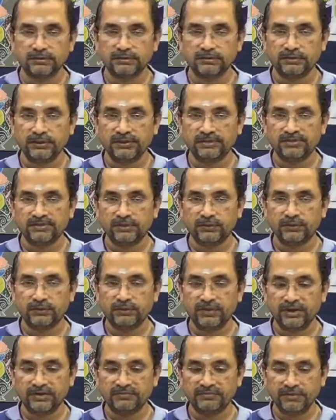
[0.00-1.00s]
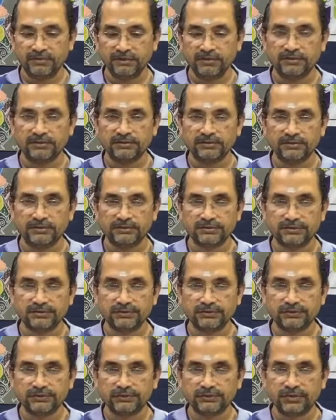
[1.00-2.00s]
That's how I've done it.
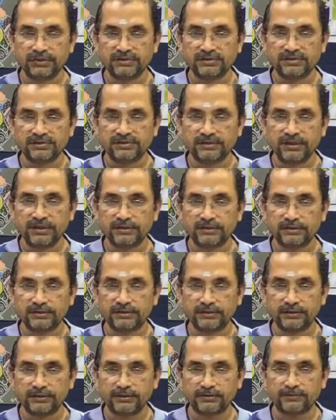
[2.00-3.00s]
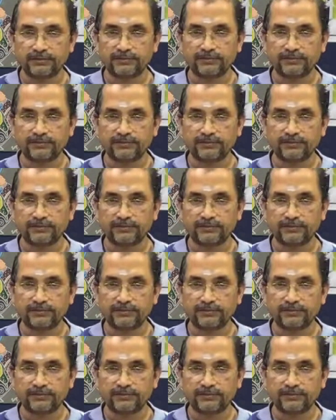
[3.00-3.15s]
So you can see that here.